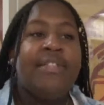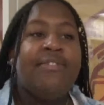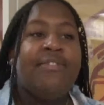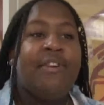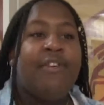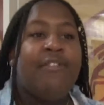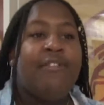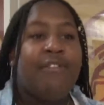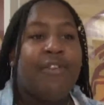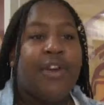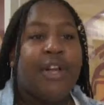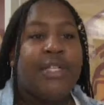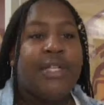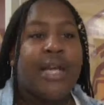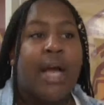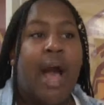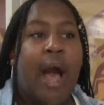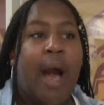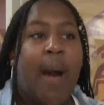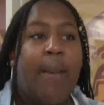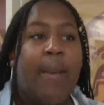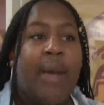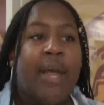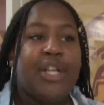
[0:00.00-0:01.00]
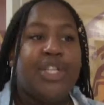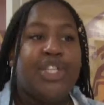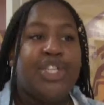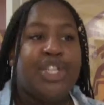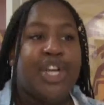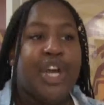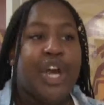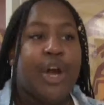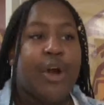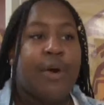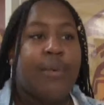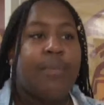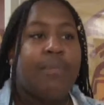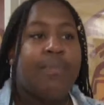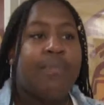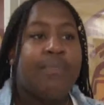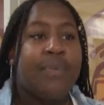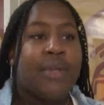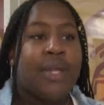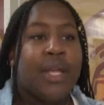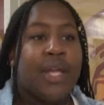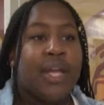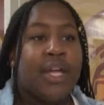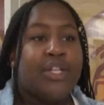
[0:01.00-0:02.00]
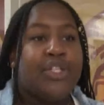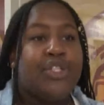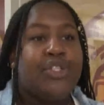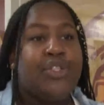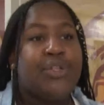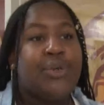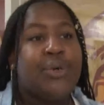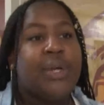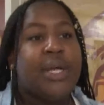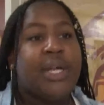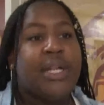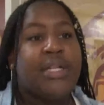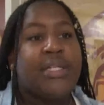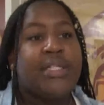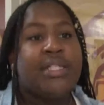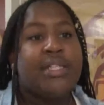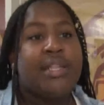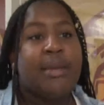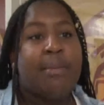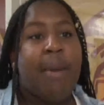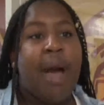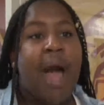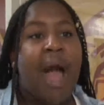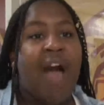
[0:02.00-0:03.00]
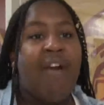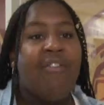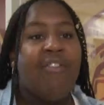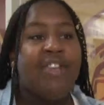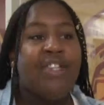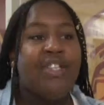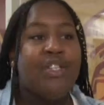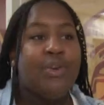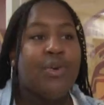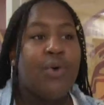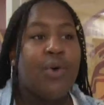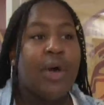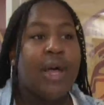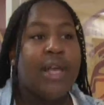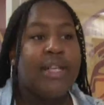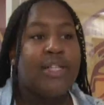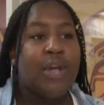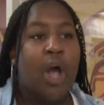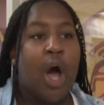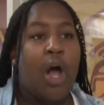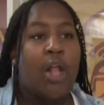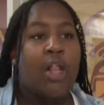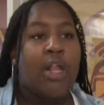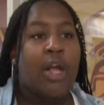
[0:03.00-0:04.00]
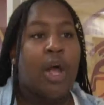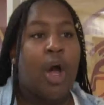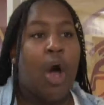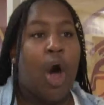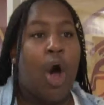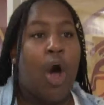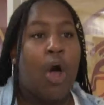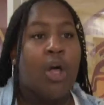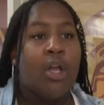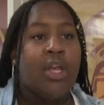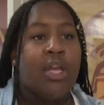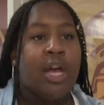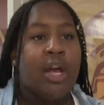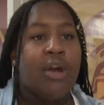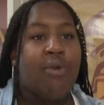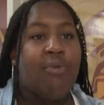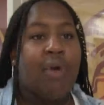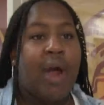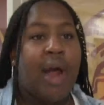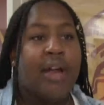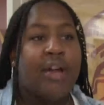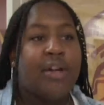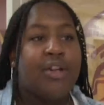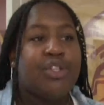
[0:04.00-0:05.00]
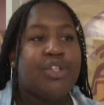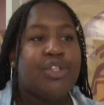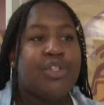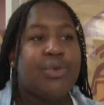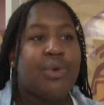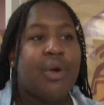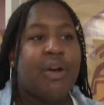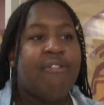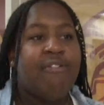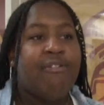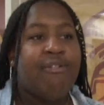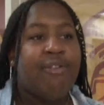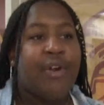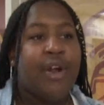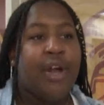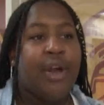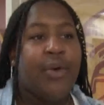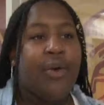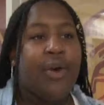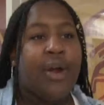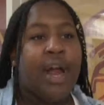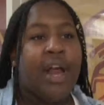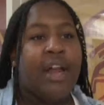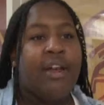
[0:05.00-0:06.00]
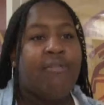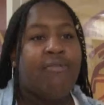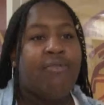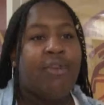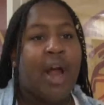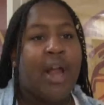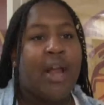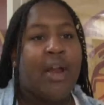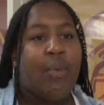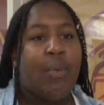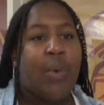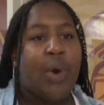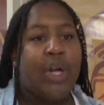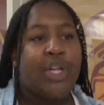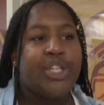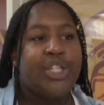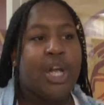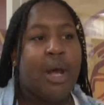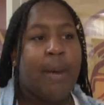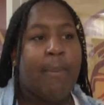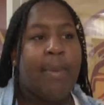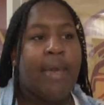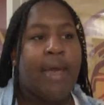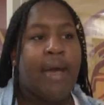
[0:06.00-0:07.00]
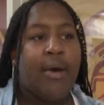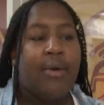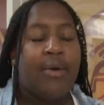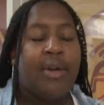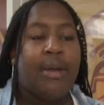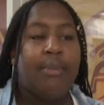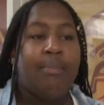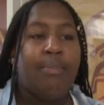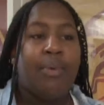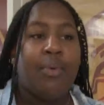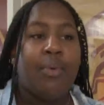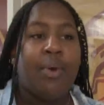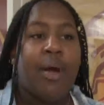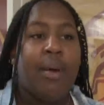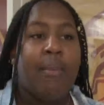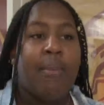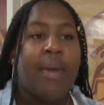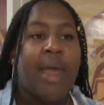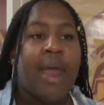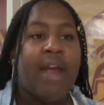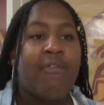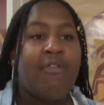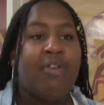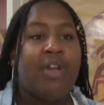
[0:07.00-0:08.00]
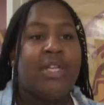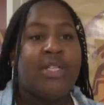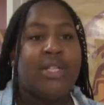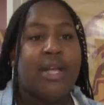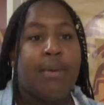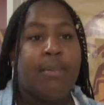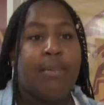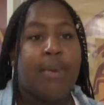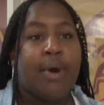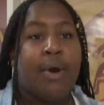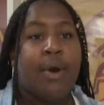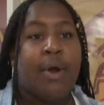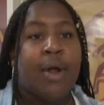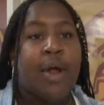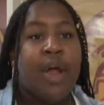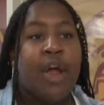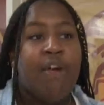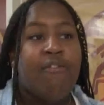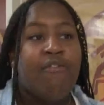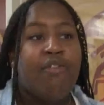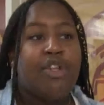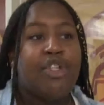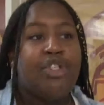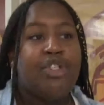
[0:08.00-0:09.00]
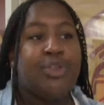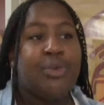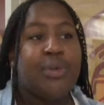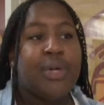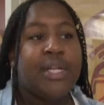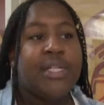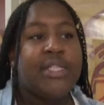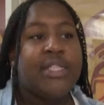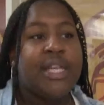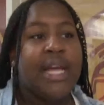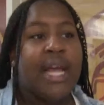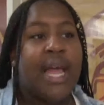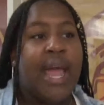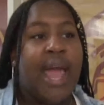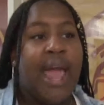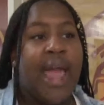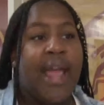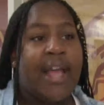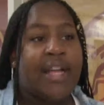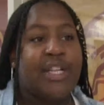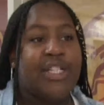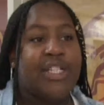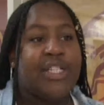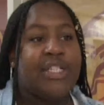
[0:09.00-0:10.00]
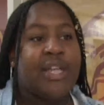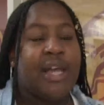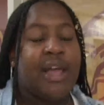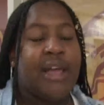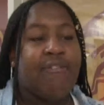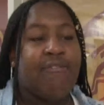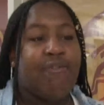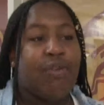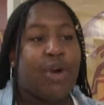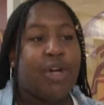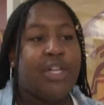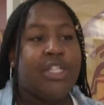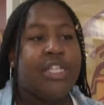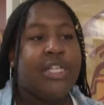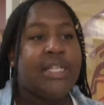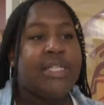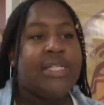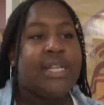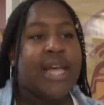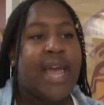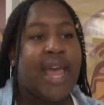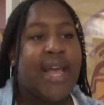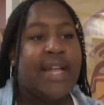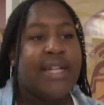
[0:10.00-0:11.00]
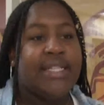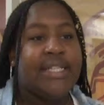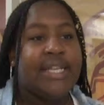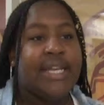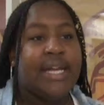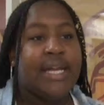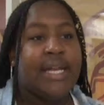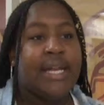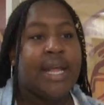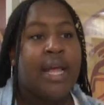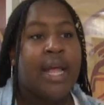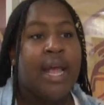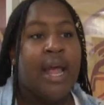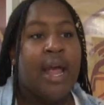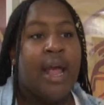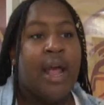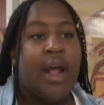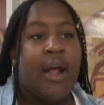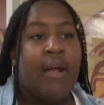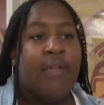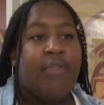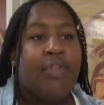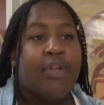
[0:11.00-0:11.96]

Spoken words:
Please feel free to comment and share. Students, the Mojave School is calling all young writers to a free creative writing workshop held in Pahrump every summer for students ages 14 to 18.